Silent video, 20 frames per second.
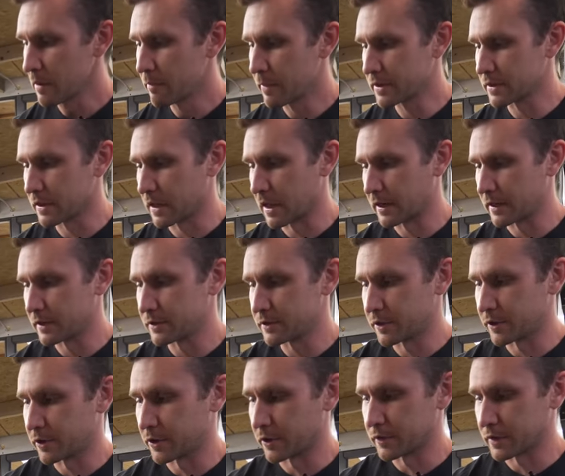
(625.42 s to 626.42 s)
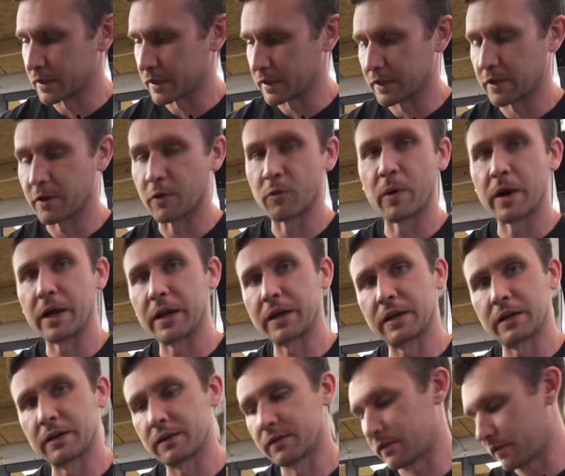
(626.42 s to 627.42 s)
Makes it a lot easier. You don't have to like go weigh
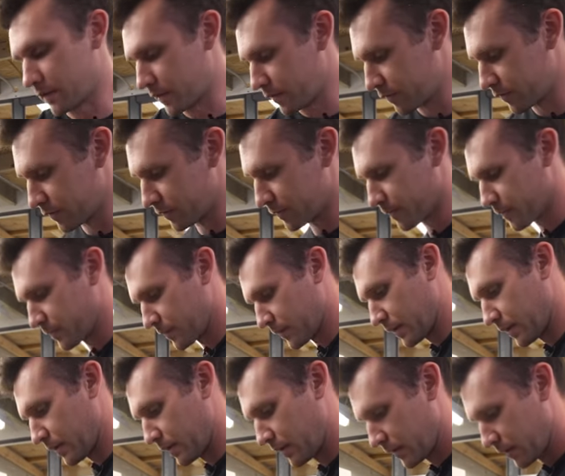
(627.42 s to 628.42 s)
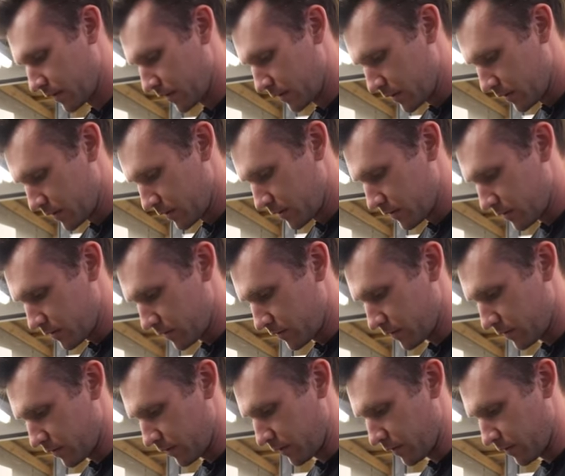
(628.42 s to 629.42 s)
it and stuff.
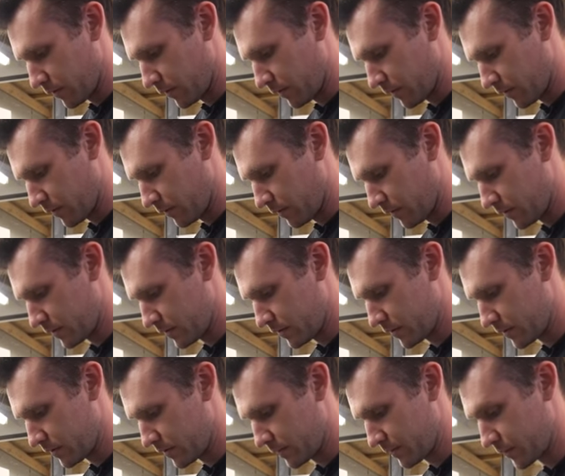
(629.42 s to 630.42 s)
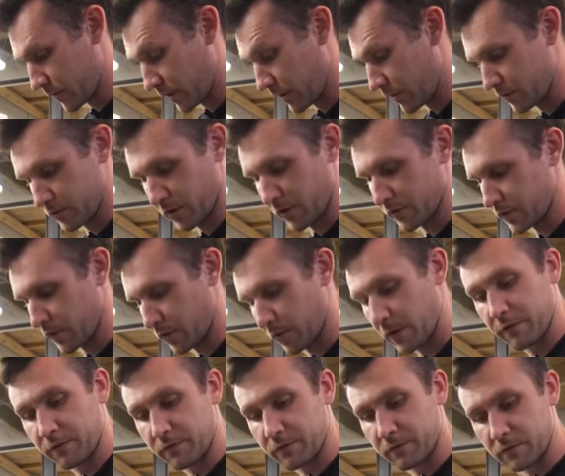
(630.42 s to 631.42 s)
So, and there's also
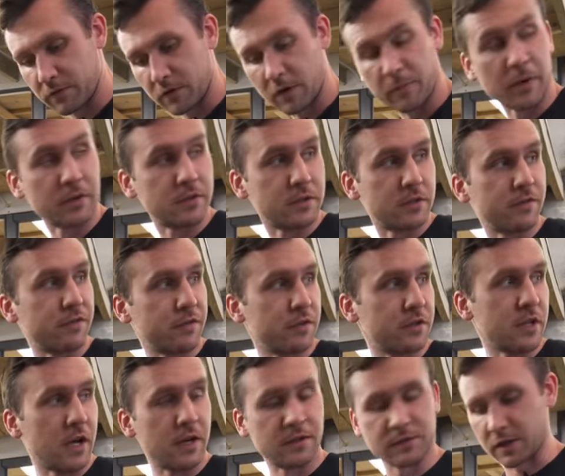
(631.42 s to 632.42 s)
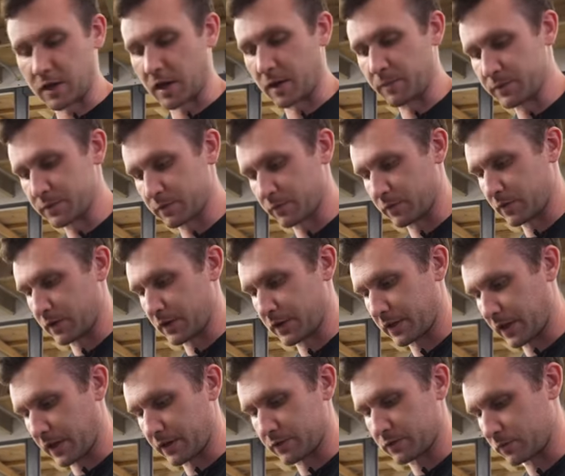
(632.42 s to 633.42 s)
if a bunch of different size cups with
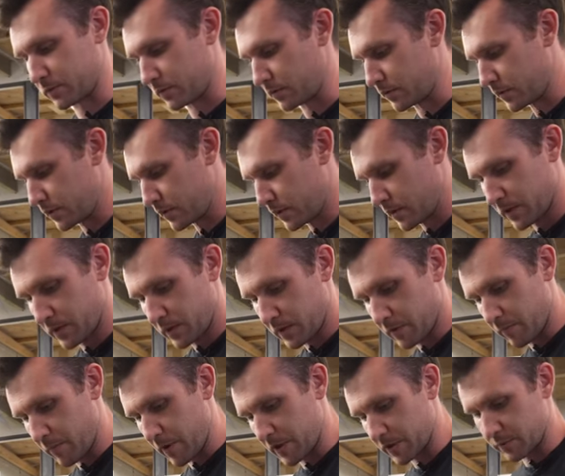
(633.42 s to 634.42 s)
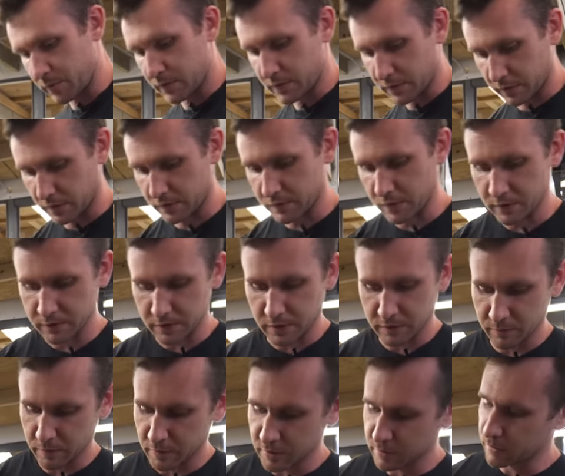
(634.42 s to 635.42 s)
like actual measurements. Like this actually
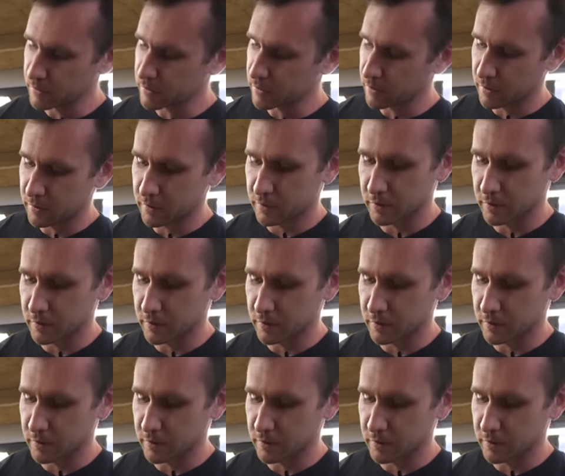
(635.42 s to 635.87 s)
has measurements on it.